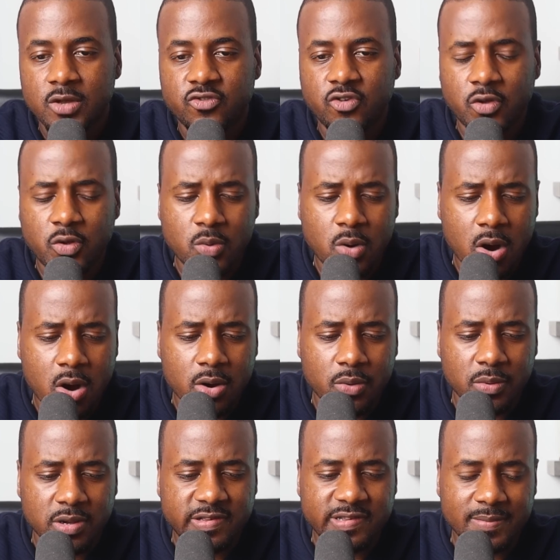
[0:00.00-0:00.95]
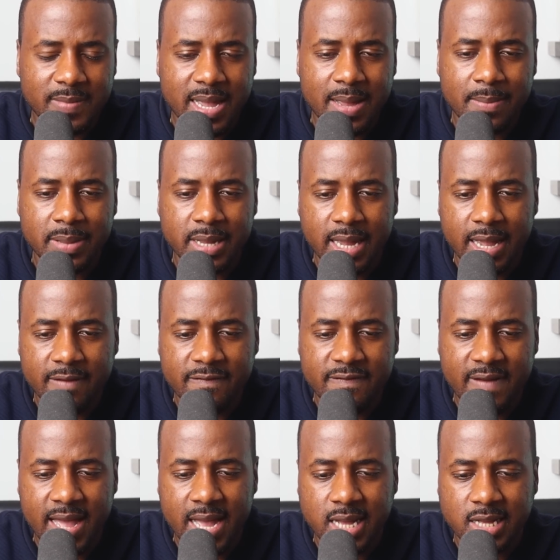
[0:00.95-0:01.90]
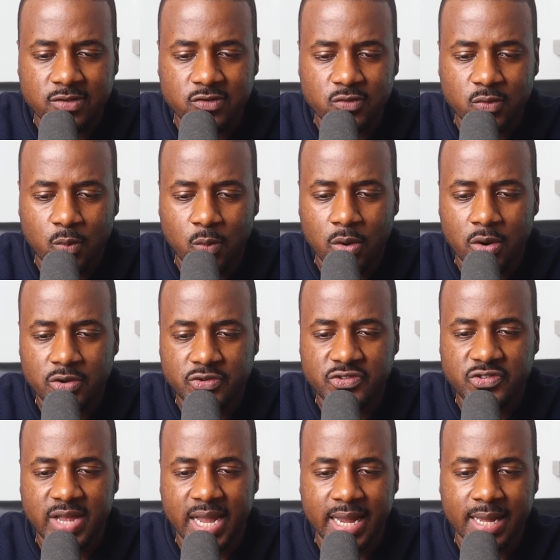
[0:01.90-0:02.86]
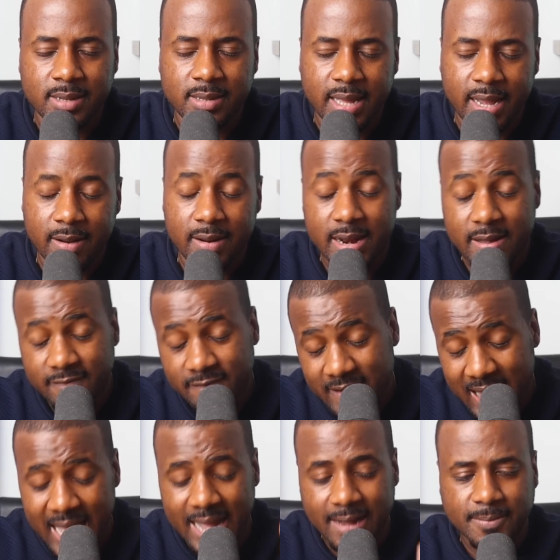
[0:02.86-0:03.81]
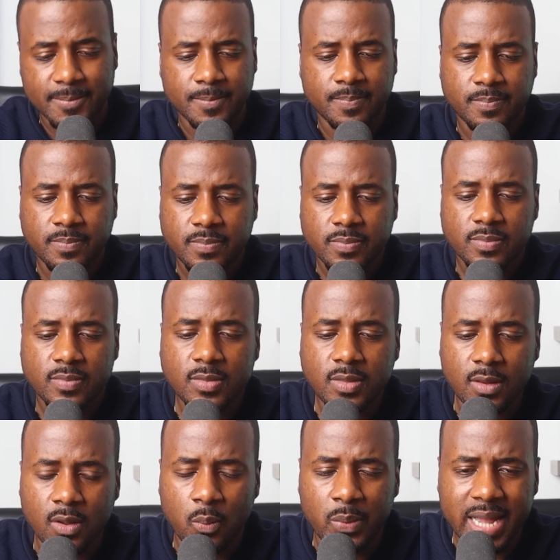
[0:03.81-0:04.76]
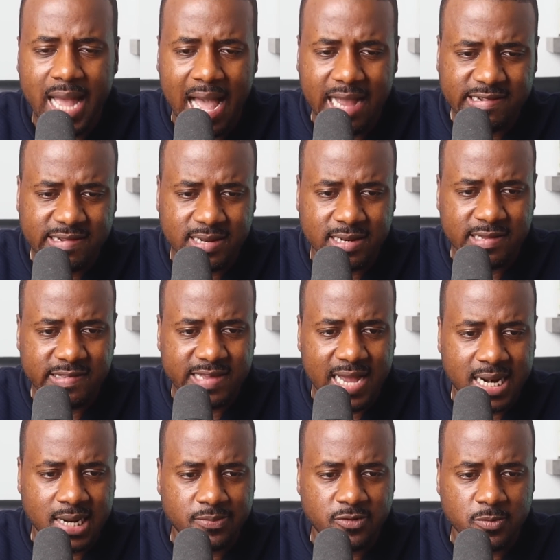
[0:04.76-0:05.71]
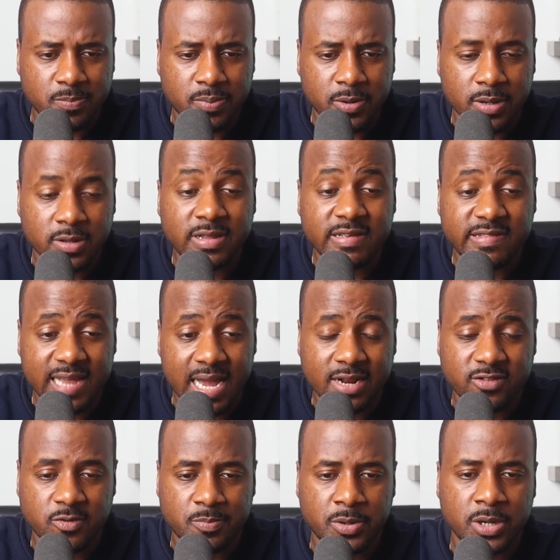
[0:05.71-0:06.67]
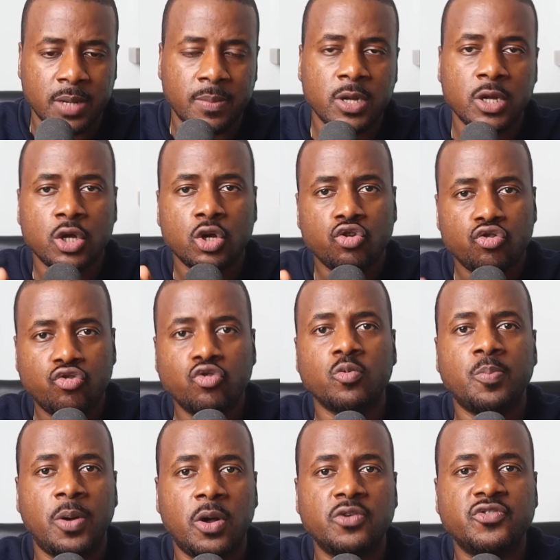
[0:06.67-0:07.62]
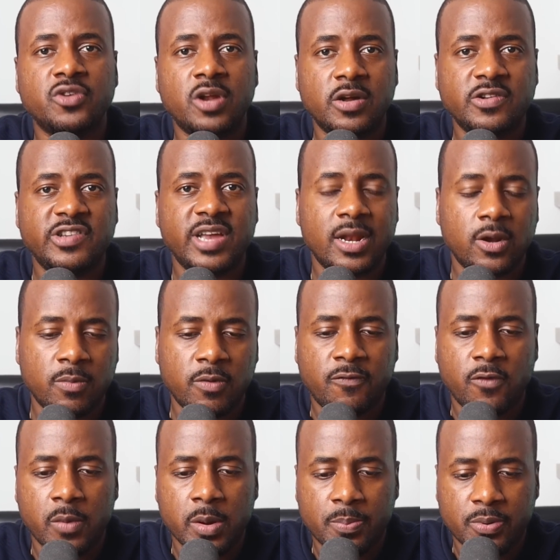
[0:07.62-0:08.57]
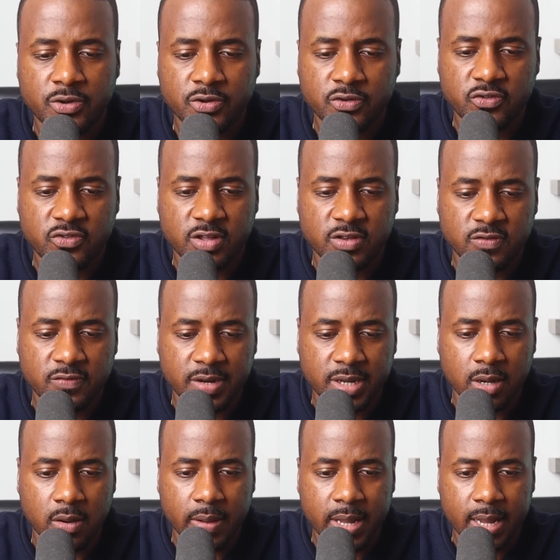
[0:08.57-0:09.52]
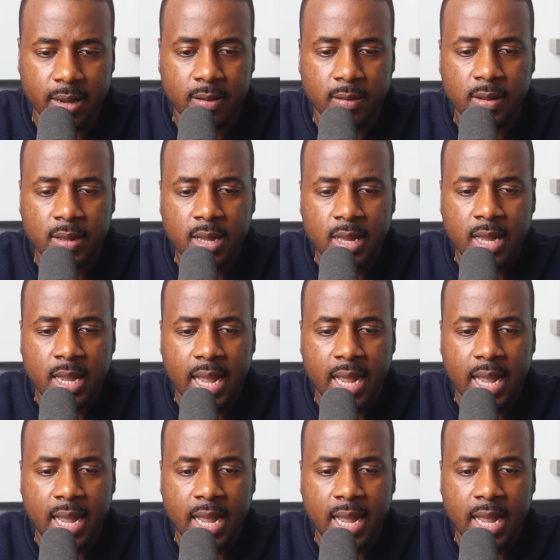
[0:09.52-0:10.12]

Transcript: So you heard what some NBA fans were saying there. And in fact, we actually decided to put up two polls on our channel before we produced this video here.